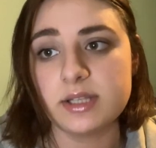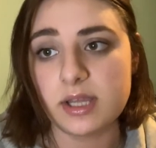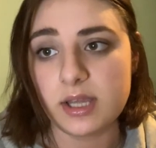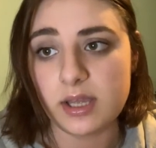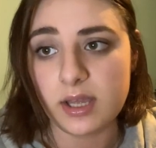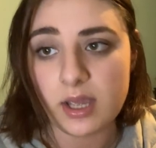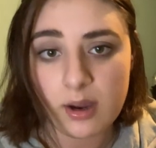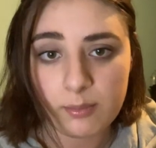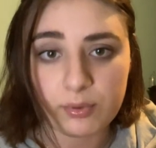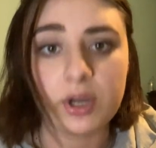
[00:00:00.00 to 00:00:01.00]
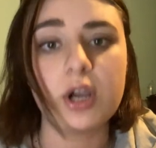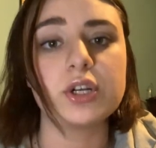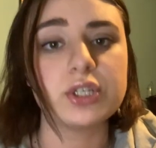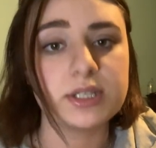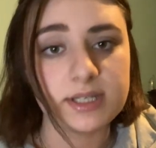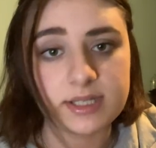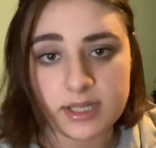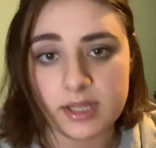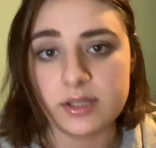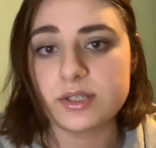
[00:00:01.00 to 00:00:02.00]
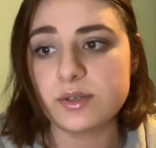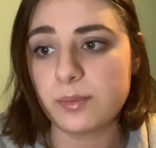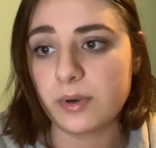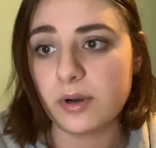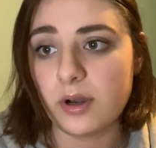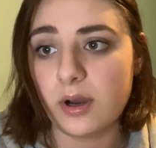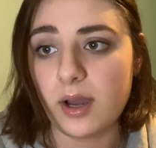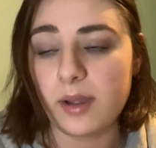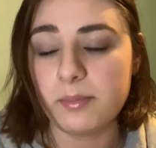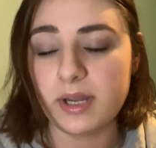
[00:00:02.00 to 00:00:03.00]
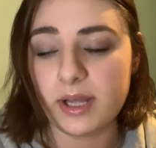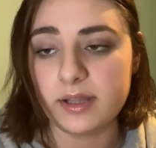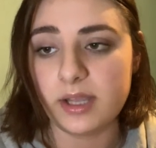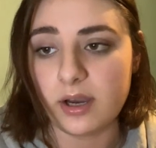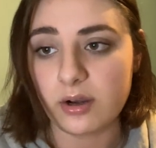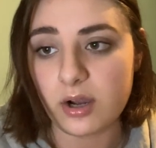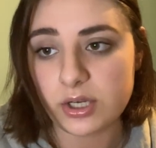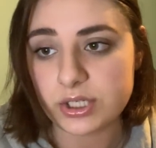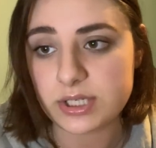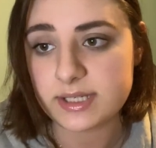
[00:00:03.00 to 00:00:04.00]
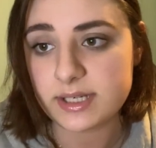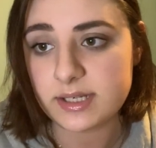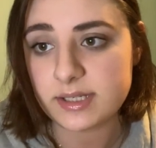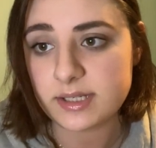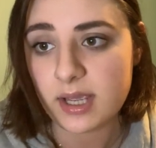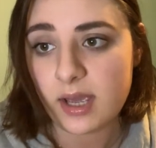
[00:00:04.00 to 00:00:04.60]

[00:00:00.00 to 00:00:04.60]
the pre-consciousness, and and the unconsciousness.